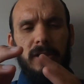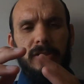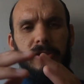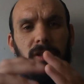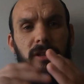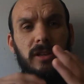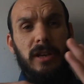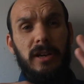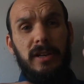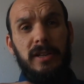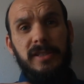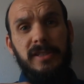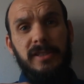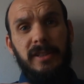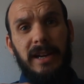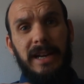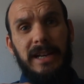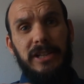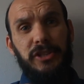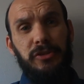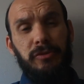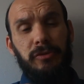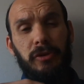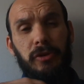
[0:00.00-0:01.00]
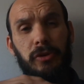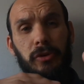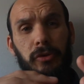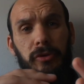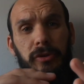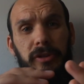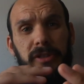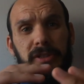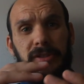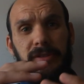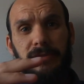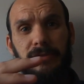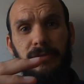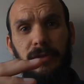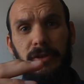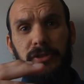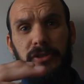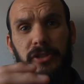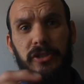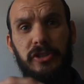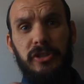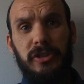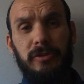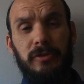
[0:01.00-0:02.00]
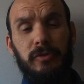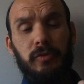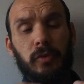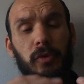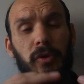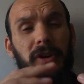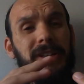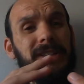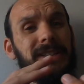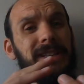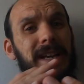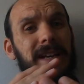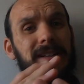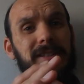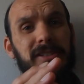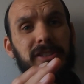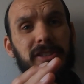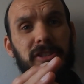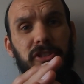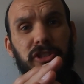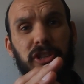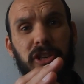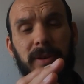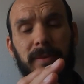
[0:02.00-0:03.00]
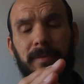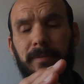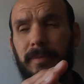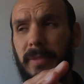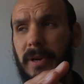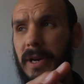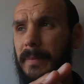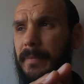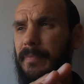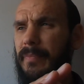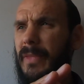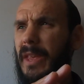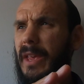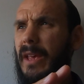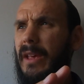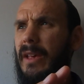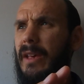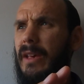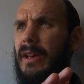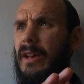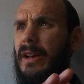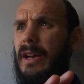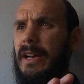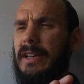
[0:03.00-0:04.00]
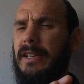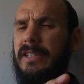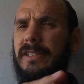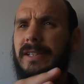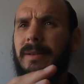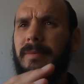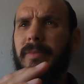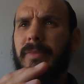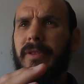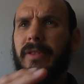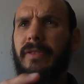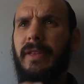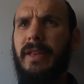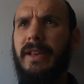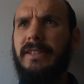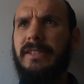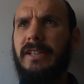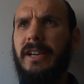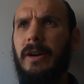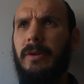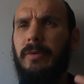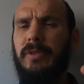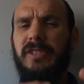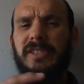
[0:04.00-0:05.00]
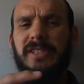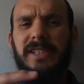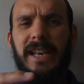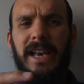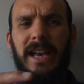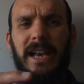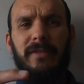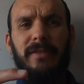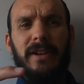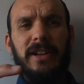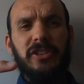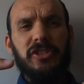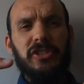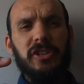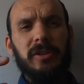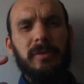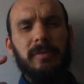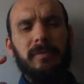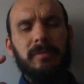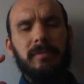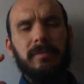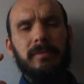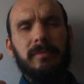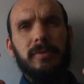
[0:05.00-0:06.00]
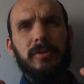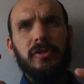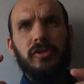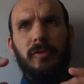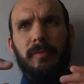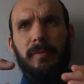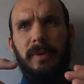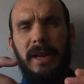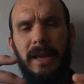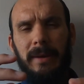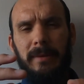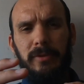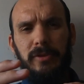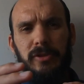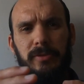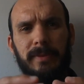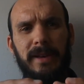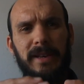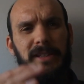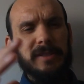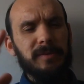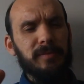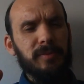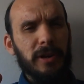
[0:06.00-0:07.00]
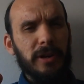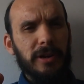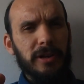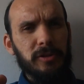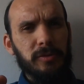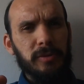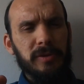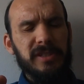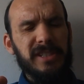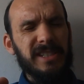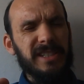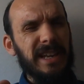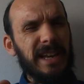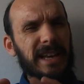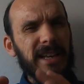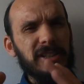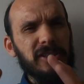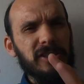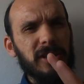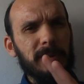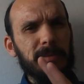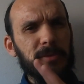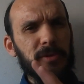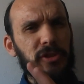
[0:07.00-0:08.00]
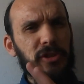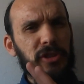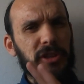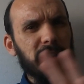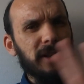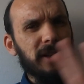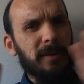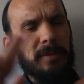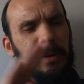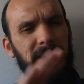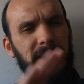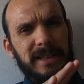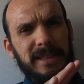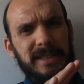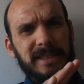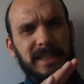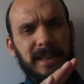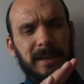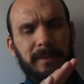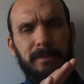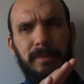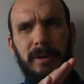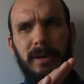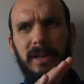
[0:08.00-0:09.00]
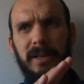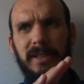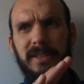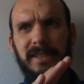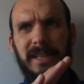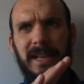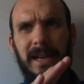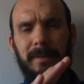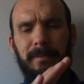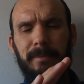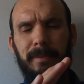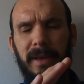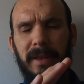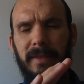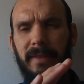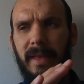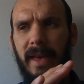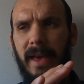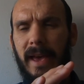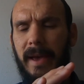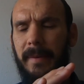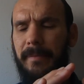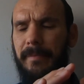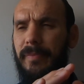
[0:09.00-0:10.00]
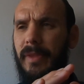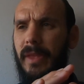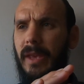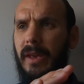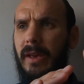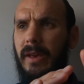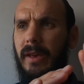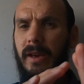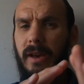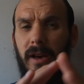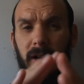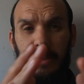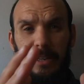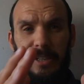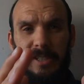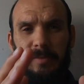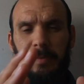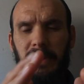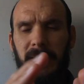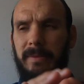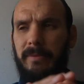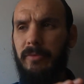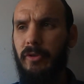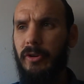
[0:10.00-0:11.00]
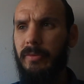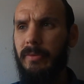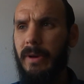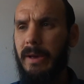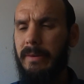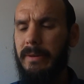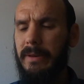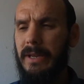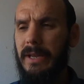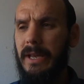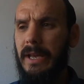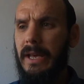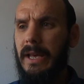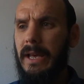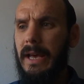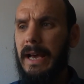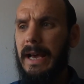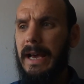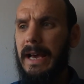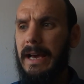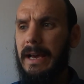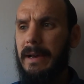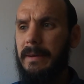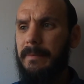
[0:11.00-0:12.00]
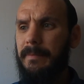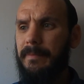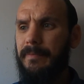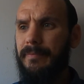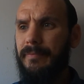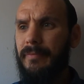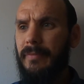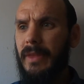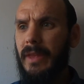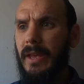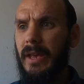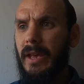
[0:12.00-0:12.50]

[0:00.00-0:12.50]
So last night I actually recorded some footage. I was walking down to the gym, but some of the things that I was saying I've actually sort of been able to make some progress with today, so I'm just going to completely skip past that bit there. I'll explain more in a moment.